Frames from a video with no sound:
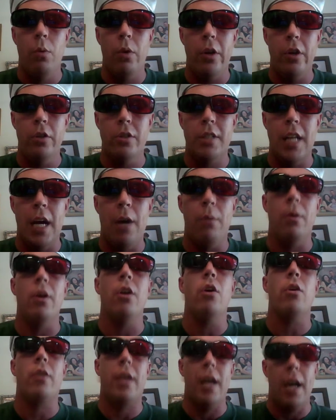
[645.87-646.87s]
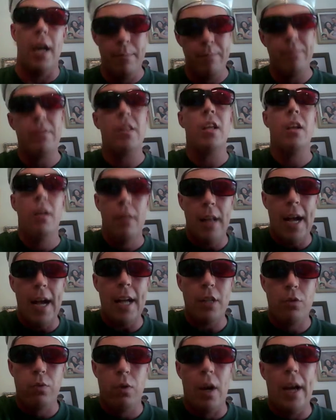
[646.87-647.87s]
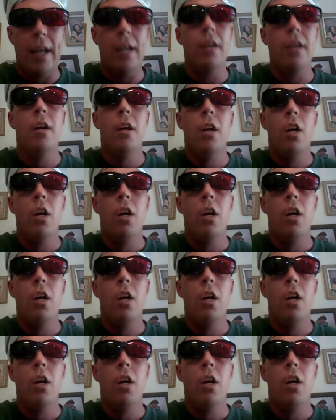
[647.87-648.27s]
We'll yes. use that one. Okay, that's right.